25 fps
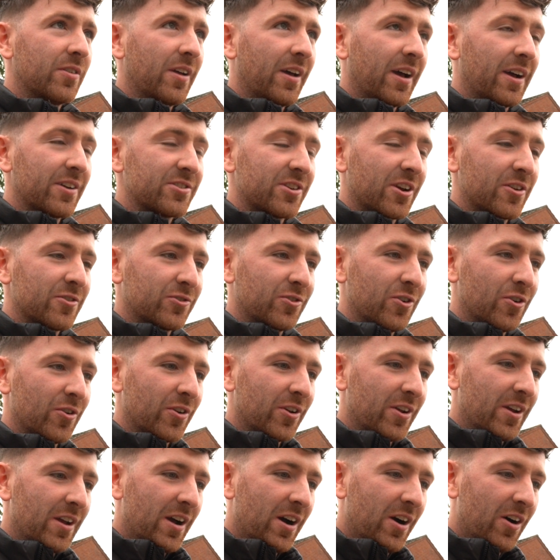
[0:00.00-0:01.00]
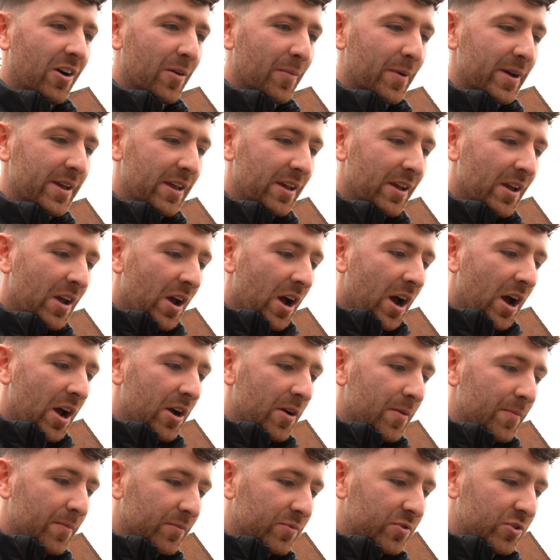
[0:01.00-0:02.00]
That sounds good. All right, mate.
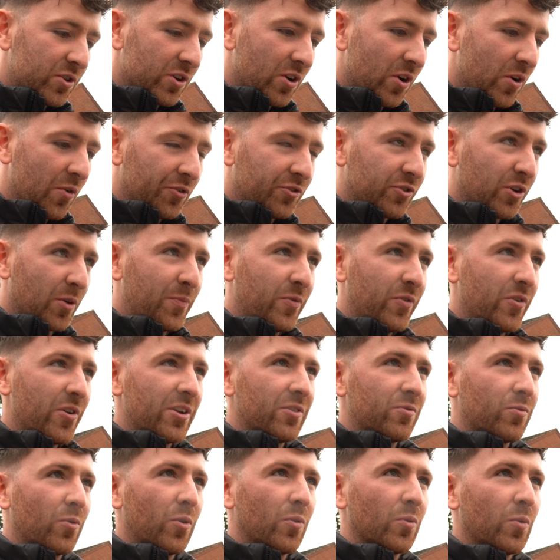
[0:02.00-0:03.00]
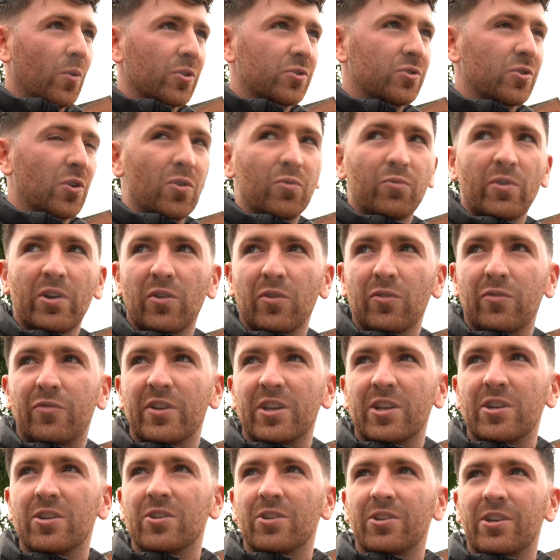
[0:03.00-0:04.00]
Do you know off the top of your head what sort of rental
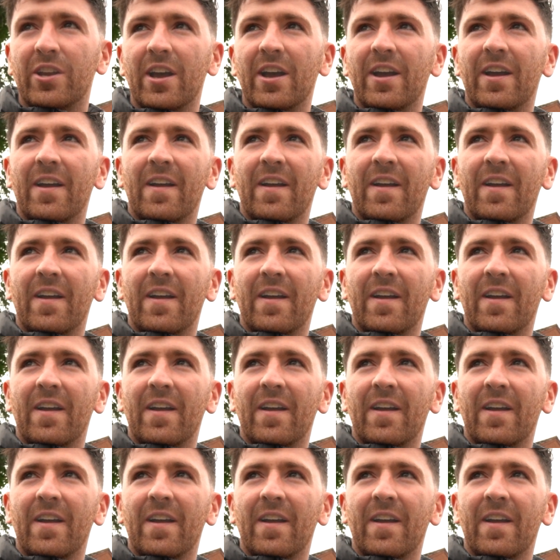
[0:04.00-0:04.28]
figure you get?